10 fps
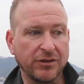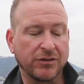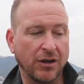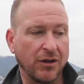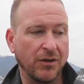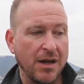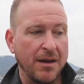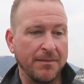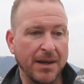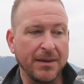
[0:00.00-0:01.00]
so
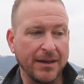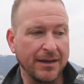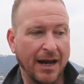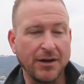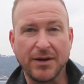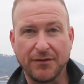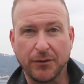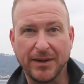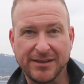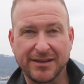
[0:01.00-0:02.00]
maybe I don't have
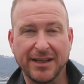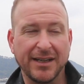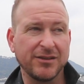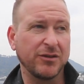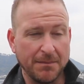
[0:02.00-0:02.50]
to risk this,